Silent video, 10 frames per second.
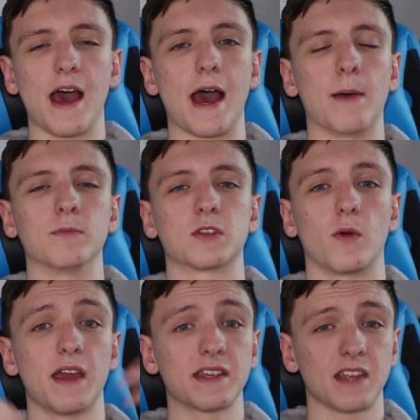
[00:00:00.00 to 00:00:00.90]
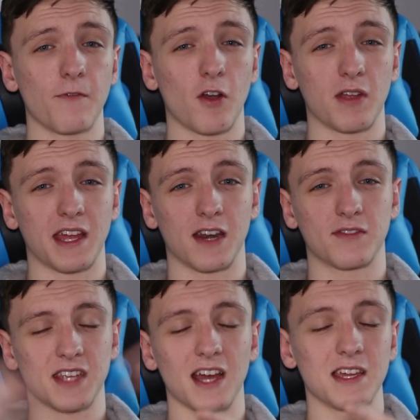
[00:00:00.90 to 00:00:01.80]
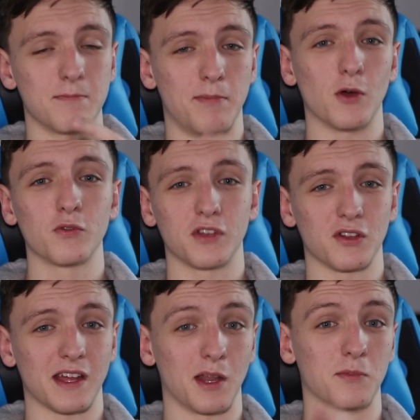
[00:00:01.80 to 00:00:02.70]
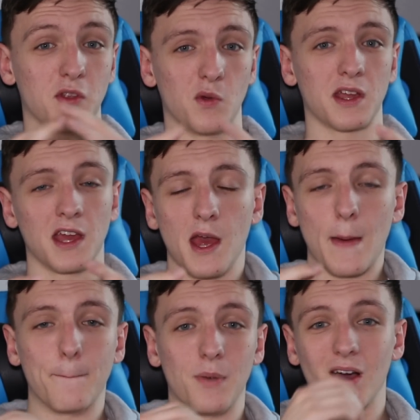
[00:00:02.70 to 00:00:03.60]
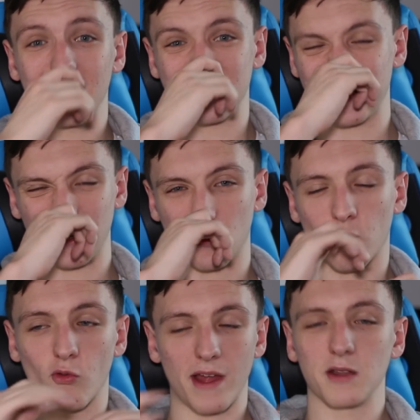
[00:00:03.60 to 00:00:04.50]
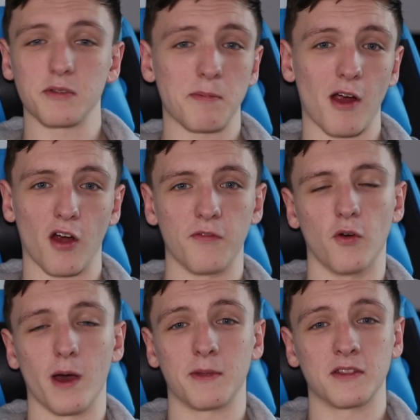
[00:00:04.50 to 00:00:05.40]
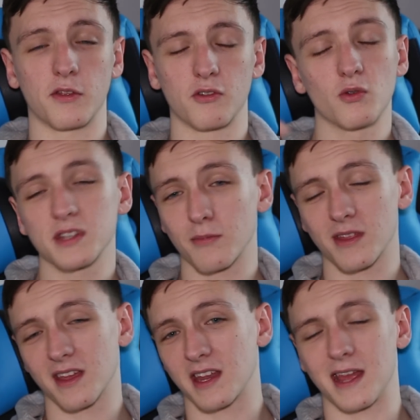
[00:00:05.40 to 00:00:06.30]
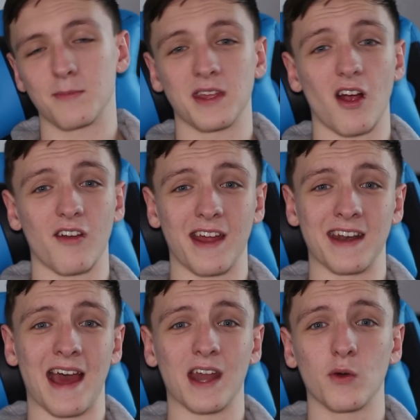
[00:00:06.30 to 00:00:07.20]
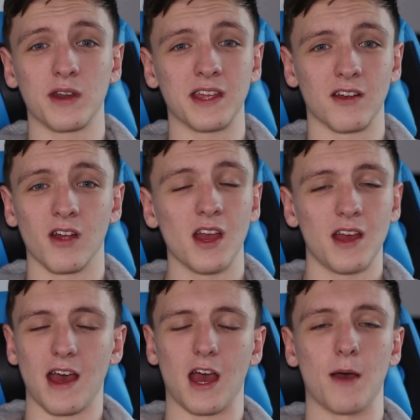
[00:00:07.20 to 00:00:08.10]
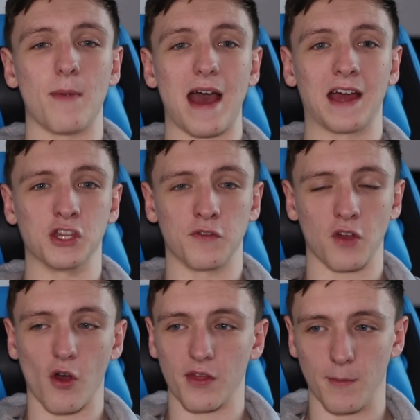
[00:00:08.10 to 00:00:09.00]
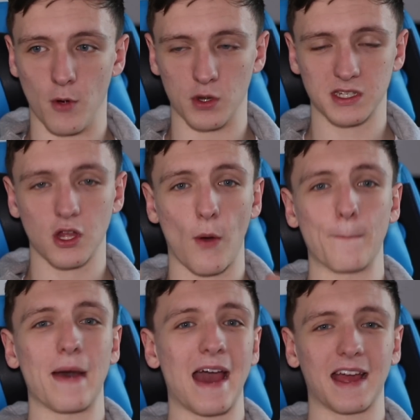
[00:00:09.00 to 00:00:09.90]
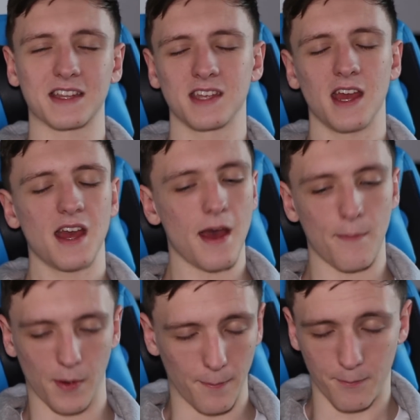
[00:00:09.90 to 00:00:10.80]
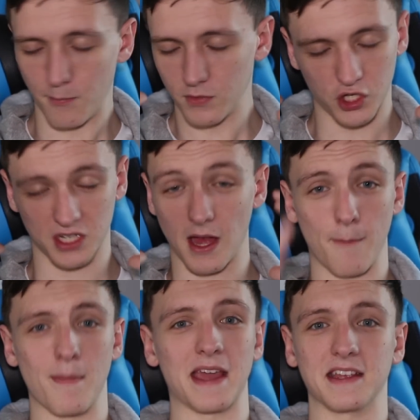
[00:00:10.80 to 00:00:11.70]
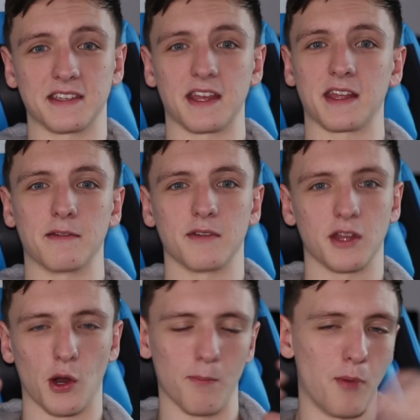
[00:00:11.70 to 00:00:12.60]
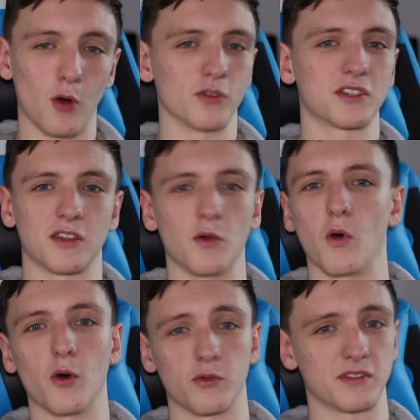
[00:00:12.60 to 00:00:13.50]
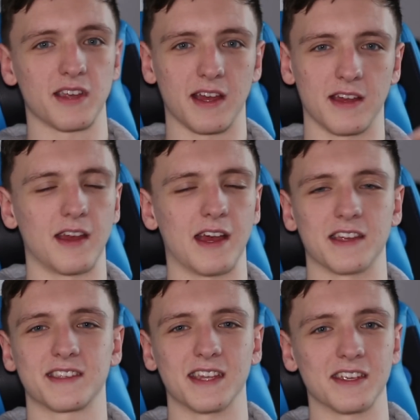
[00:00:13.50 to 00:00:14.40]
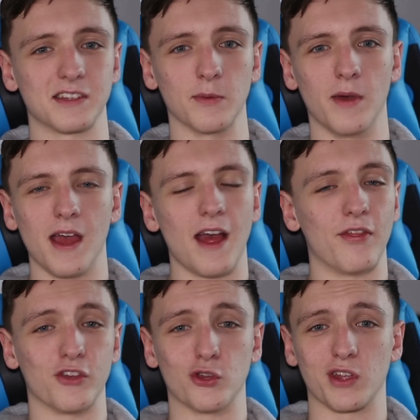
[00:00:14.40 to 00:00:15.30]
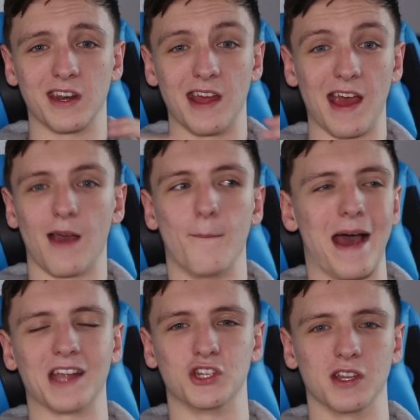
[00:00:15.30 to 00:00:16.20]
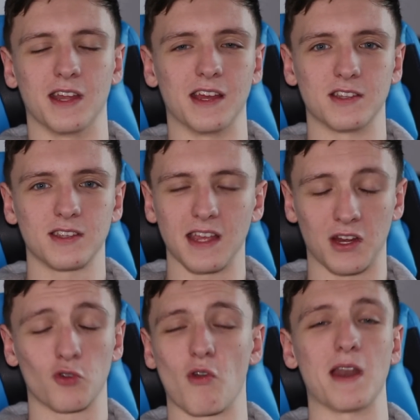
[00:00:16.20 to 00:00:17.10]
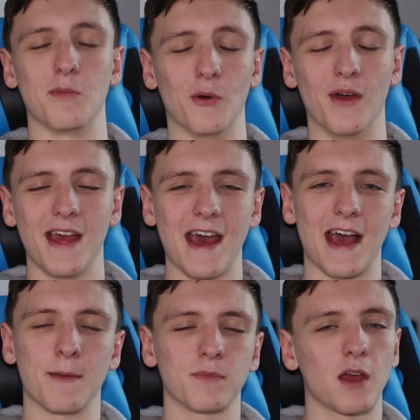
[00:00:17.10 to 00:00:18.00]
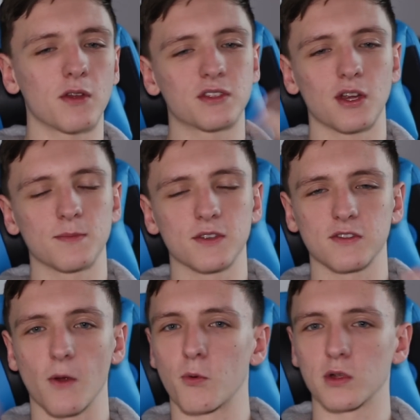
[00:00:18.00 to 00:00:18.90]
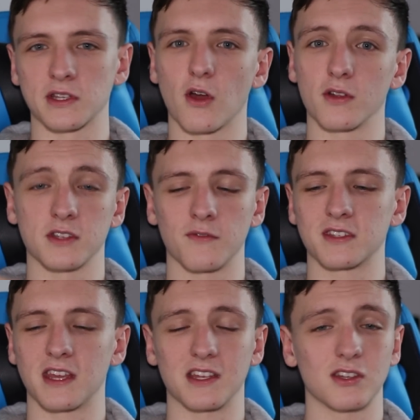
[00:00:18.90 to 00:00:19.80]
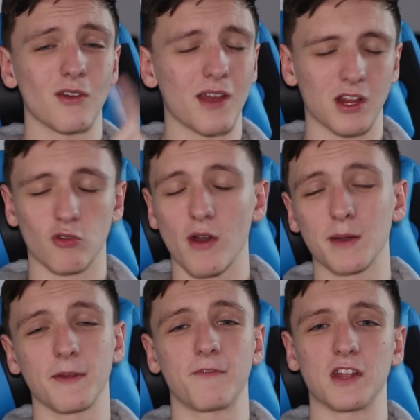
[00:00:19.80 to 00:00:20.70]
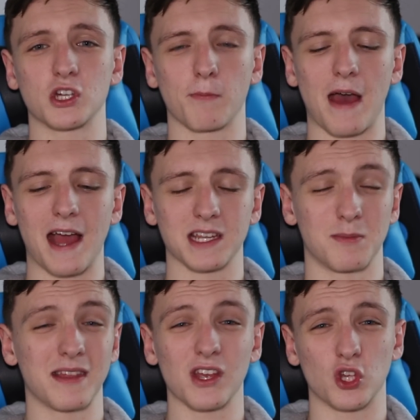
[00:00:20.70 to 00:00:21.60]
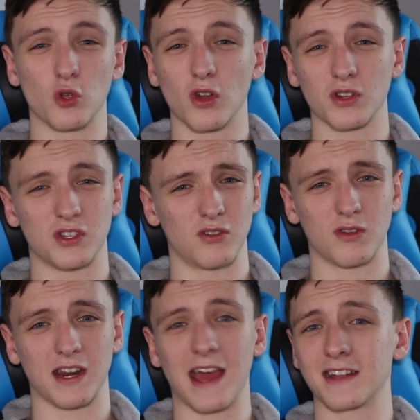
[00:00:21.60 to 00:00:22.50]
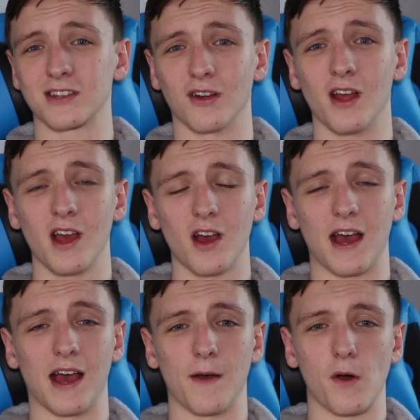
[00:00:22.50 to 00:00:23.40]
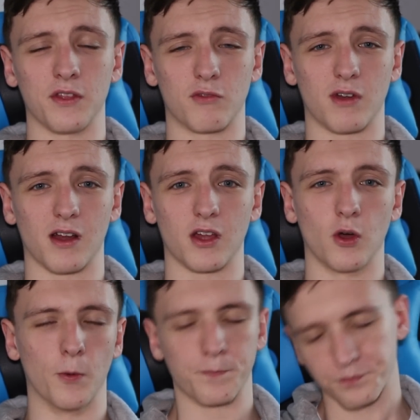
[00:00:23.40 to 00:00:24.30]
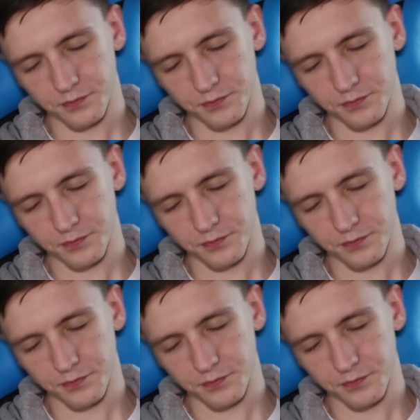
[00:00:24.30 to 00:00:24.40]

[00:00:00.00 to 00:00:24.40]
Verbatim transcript: Um, so it is a very kind of tight build that you'll end up doing, but it's incredibly powerful. I mean, throw something like an AMD R9 Nano in here, um, and you've got the most compact but just amazing, you know, balls to the walls uh, uh, system that you can imagine. It's incredible. Um, now, in terms of sort of pros and cons, obviously it's incredibly feature packed. I mean, that U.2 connector uh, on the Rear I/O